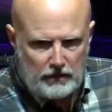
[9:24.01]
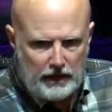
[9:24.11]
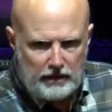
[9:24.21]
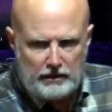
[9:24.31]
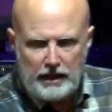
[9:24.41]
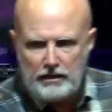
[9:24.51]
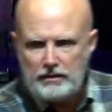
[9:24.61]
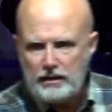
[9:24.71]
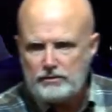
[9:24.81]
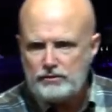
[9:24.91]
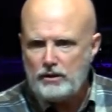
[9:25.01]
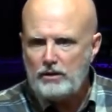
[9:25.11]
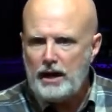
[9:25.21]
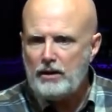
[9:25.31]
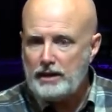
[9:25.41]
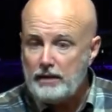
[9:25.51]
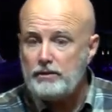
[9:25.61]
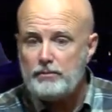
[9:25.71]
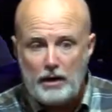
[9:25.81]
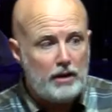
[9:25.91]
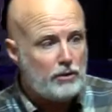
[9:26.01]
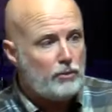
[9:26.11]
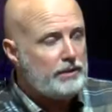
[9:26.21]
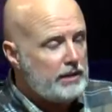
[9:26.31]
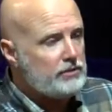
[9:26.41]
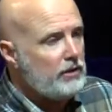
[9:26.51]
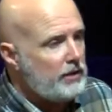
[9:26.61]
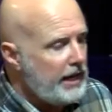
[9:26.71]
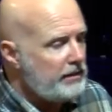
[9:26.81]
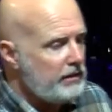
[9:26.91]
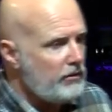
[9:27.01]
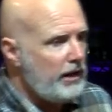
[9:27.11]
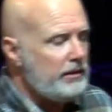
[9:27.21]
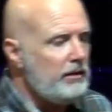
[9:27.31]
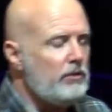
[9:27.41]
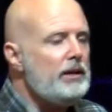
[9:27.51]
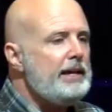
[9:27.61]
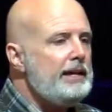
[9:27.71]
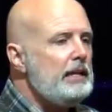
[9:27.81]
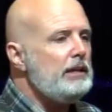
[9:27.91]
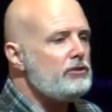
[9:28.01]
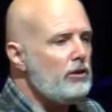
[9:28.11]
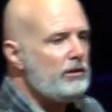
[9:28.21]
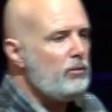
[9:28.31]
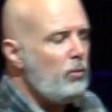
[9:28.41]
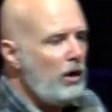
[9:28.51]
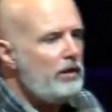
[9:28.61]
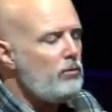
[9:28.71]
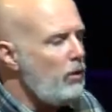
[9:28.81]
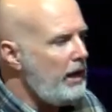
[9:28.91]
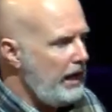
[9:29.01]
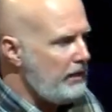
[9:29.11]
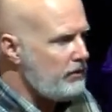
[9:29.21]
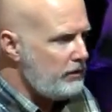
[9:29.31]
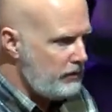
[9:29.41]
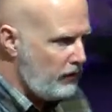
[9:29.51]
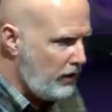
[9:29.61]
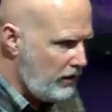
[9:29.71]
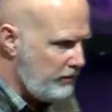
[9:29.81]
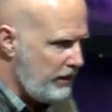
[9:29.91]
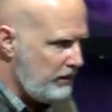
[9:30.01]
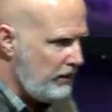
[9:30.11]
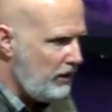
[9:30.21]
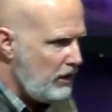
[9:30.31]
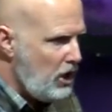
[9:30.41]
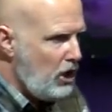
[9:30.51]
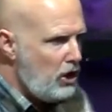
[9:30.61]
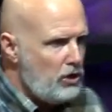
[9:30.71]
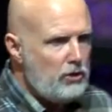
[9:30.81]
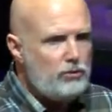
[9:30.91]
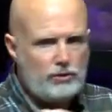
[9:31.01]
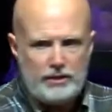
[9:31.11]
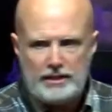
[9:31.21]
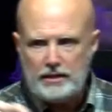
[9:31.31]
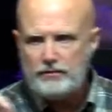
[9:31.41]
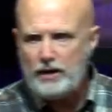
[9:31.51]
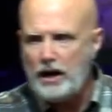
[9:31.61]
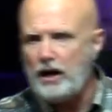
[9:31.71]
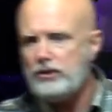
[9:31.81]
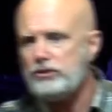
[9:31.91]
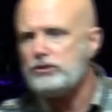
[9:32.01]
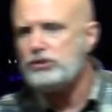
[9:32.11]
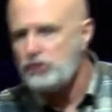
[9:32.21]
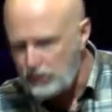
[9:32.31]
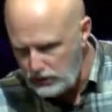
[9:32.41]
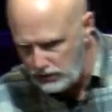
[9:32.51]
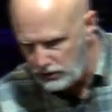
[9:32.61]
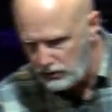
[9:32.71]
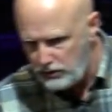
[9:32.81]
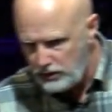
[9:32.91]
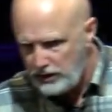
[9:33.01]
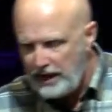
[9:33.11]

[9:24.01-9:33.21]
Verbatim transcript: And, and, and so I'll give them honor when they start acting right. No, there's only one way to determine who to give honor to,